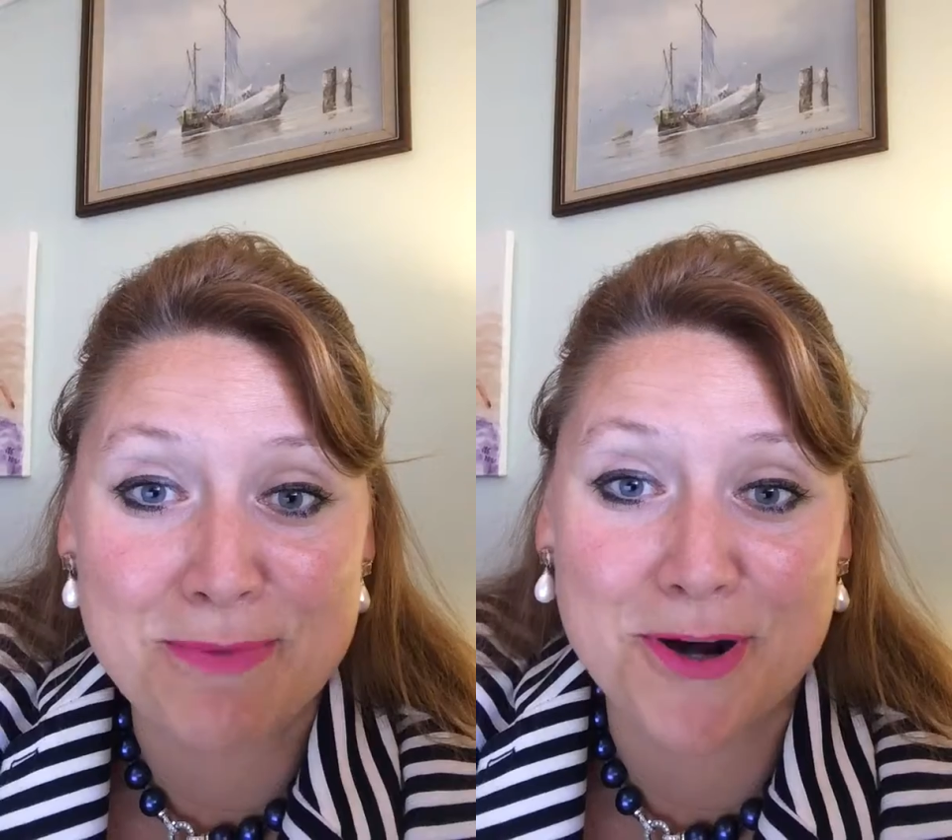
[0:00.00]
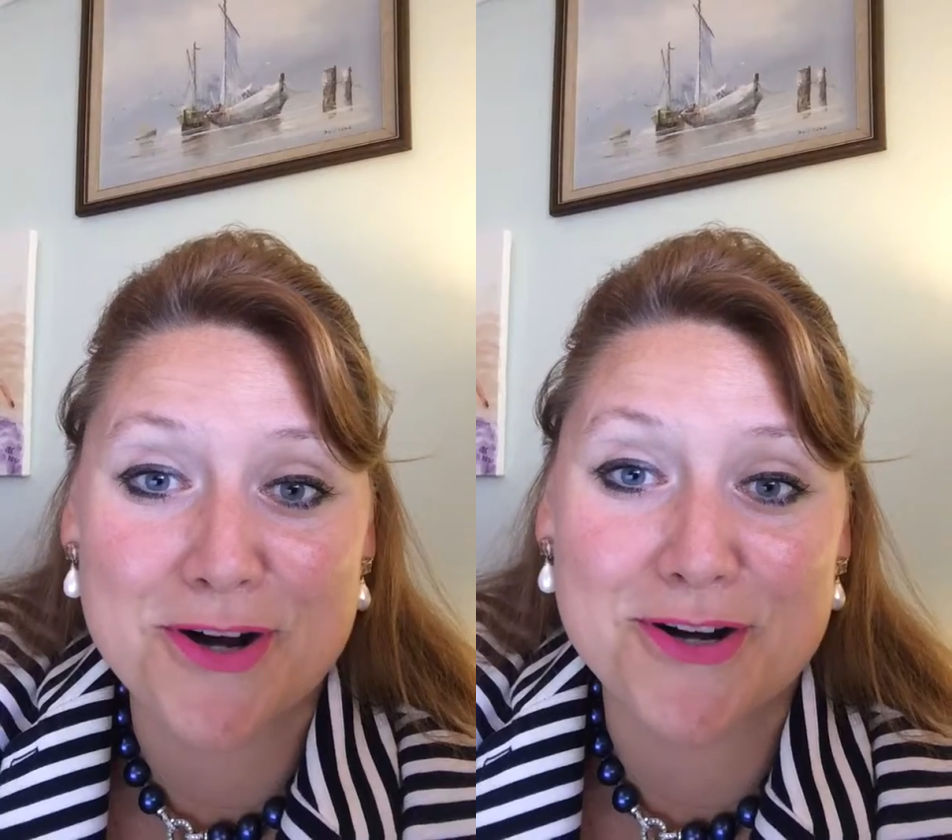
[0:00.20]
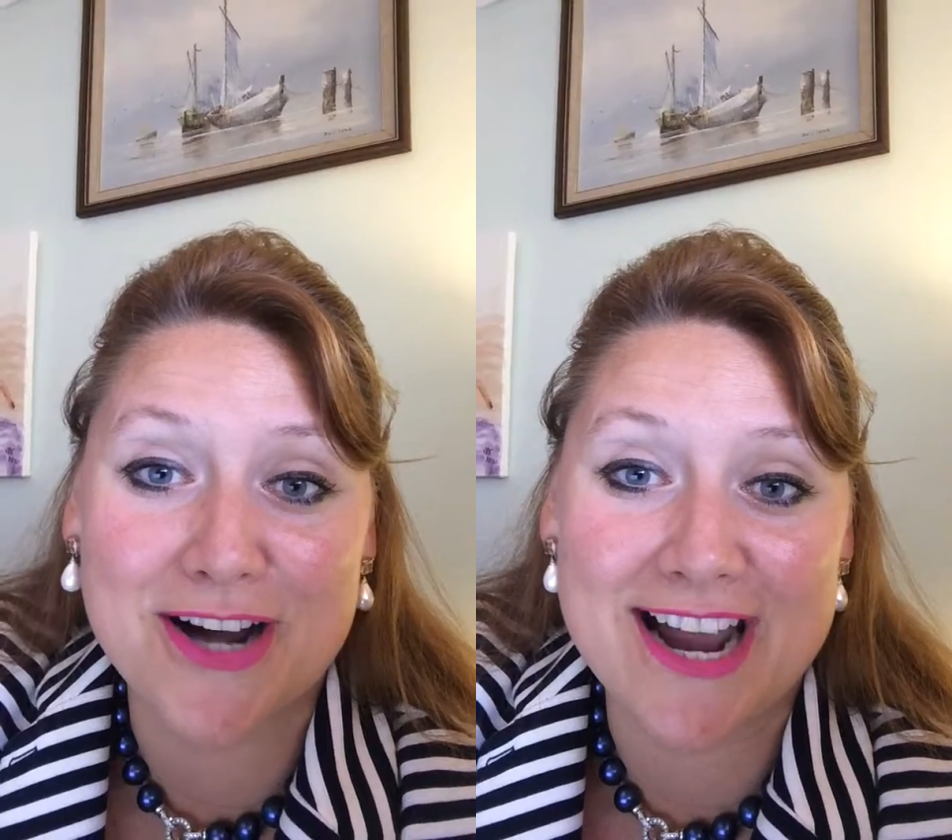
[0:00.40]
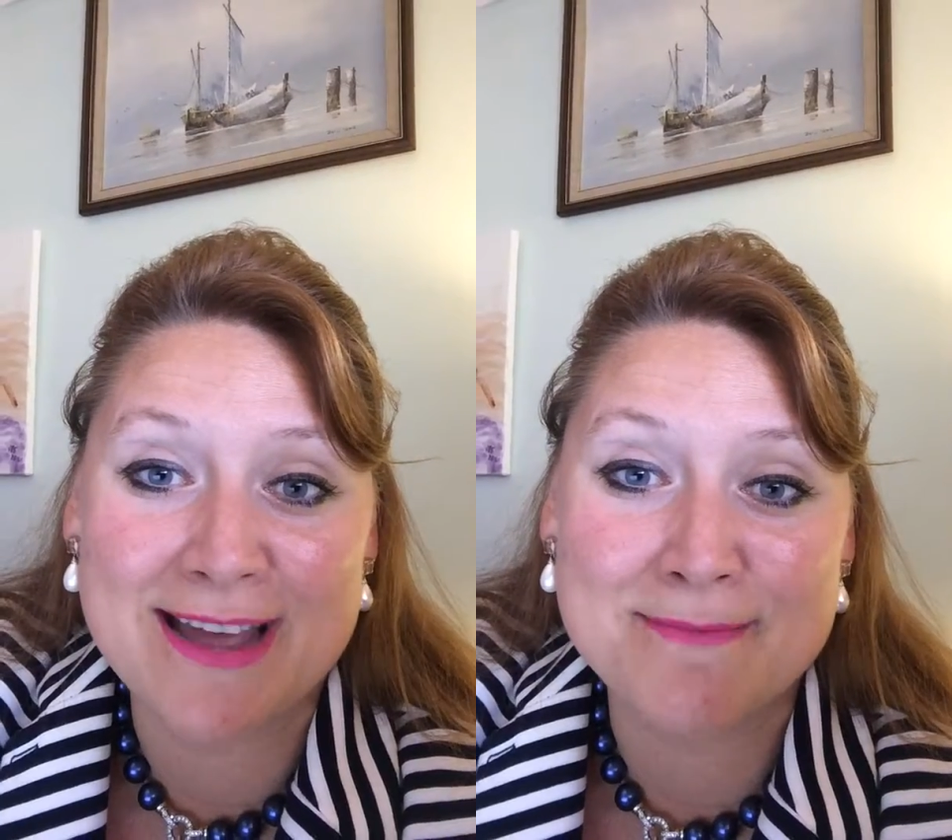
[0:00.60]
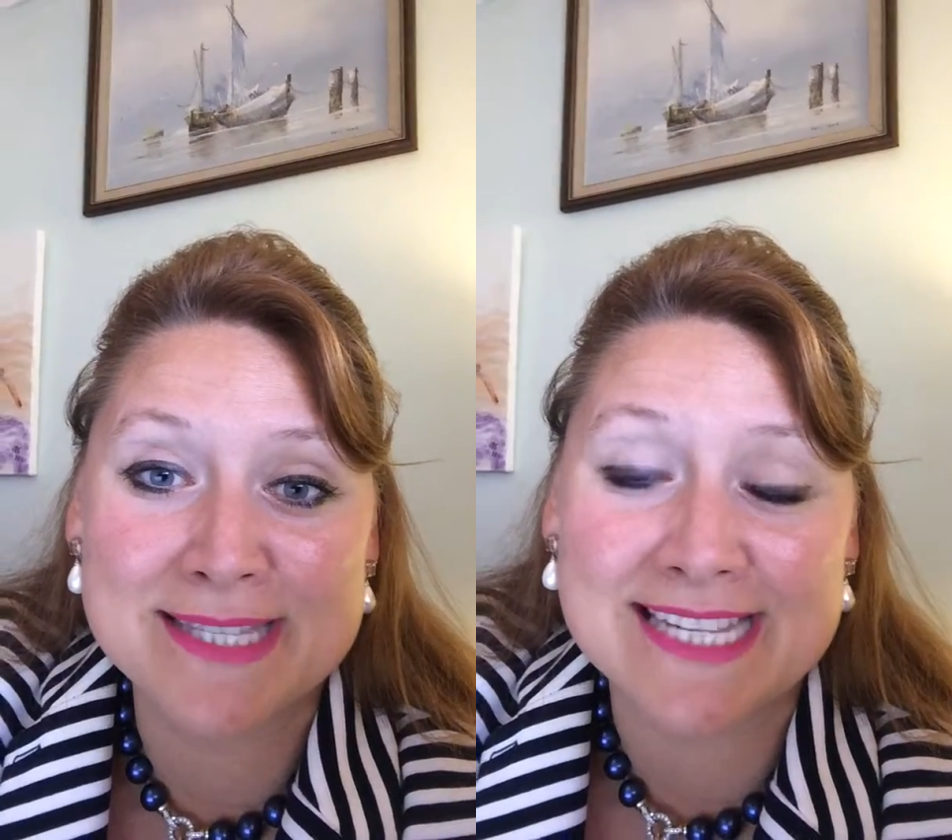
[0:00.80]

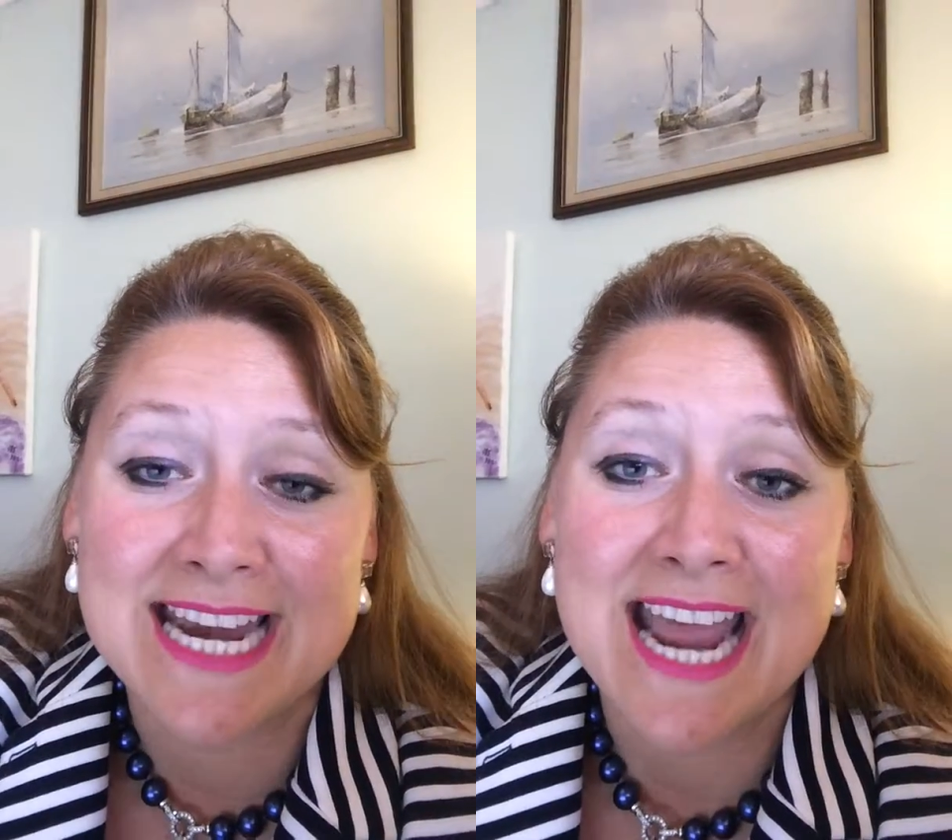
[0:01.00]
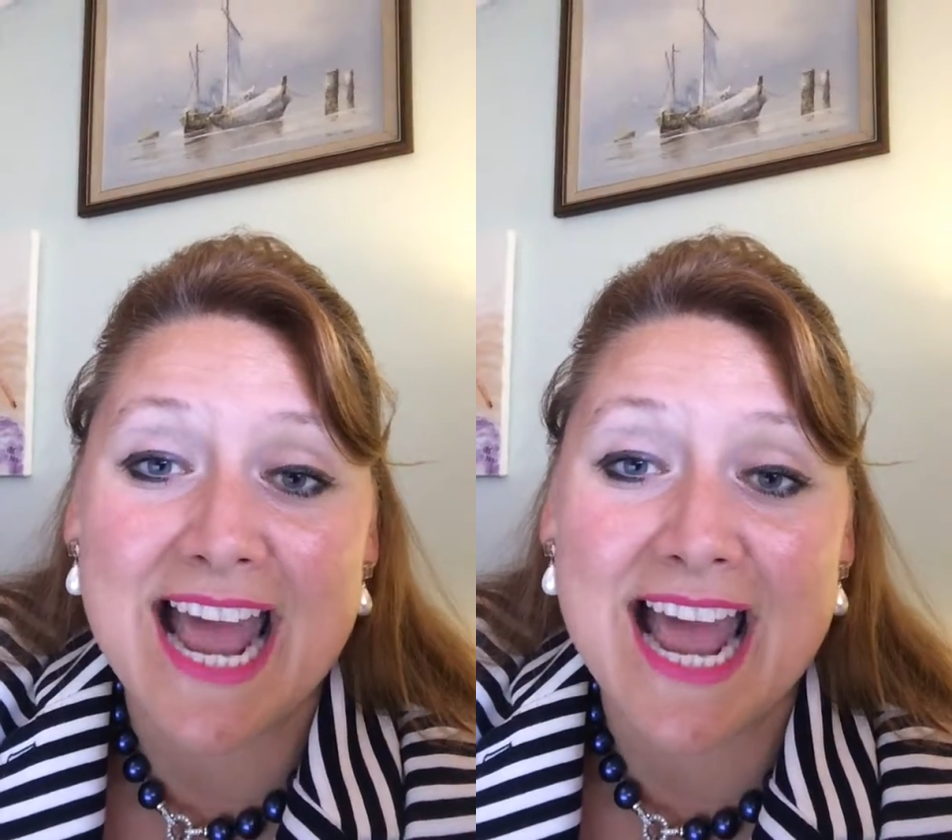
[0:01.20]
programs,